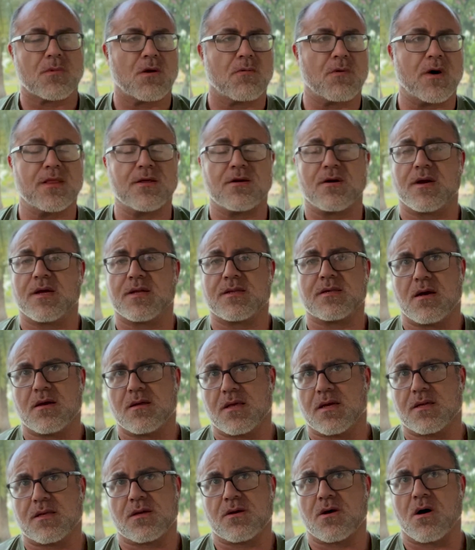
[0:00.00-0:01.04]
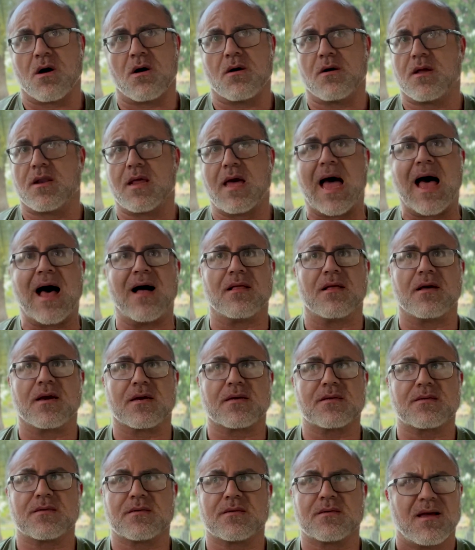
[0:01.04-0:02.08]
whether it's, let's call it
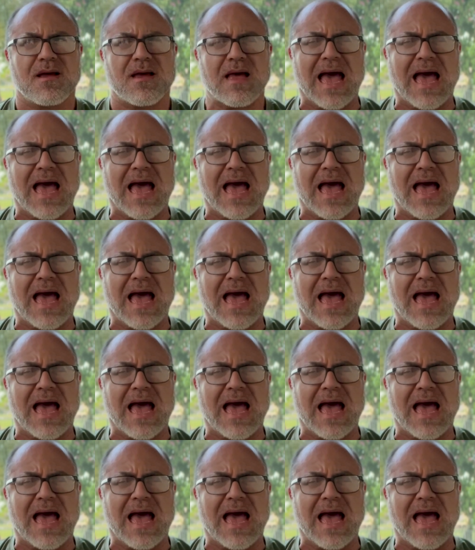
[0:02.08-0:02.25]
hallux,